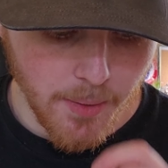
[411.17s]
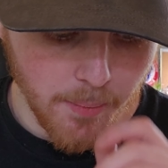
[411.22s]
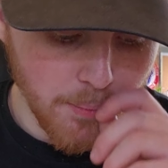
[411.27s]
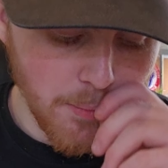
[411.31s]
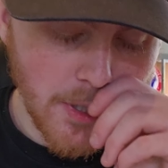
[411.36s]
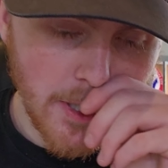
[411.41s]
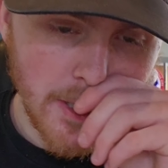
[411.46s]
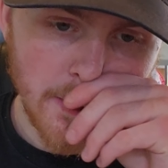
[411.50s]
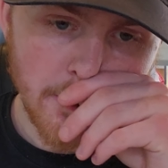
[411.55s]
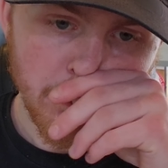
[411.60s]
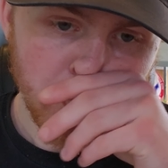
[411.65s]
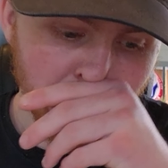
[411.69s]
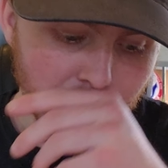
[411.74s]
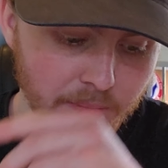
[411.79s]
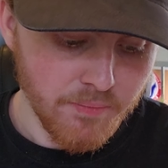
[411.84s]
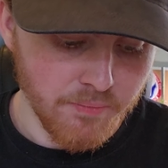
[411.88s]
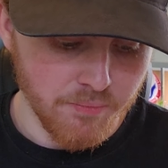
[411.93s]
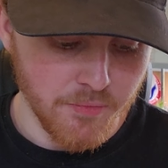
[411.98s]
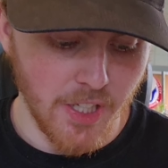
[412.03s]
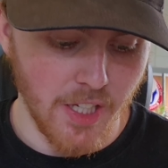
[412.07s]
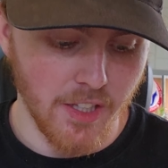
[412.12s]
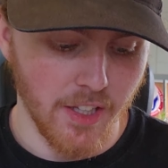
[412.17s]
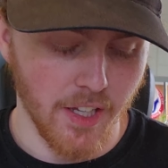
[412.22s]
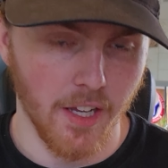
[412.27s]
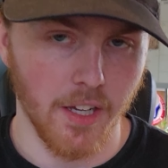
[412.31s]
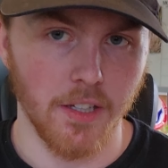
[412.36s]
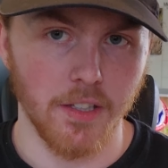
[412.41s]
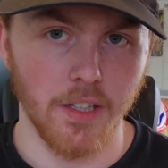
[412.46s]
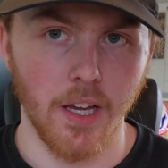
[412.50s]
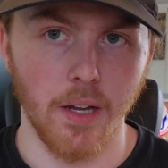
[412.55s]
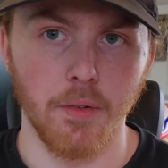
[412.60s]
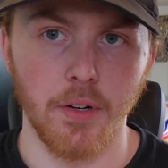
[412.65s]
But yeah, like
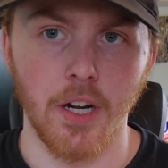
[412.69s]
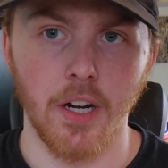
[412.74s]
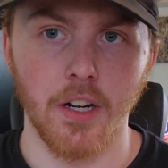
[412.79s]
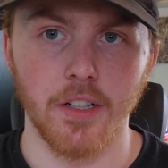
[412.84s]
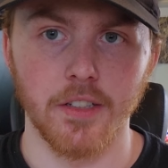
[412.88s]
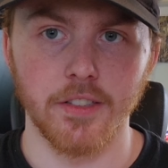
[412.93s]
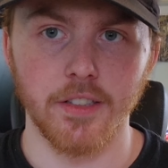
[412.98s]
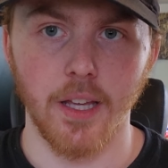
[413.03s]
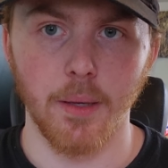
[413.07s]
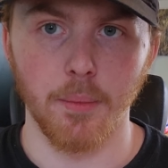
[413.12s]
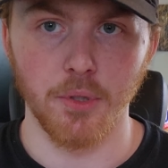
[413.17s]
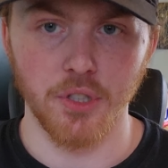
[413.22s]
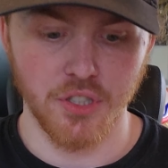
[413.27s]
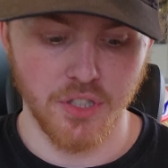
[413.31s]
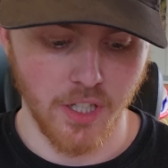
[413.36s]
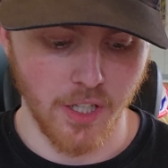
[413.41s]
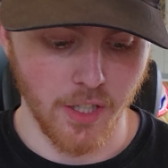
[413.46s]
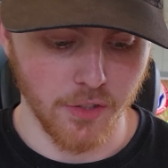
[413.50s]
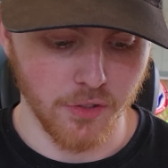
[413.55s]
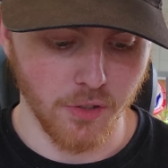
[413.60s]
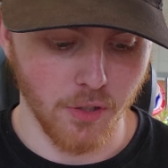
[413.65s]
I already had an established tank,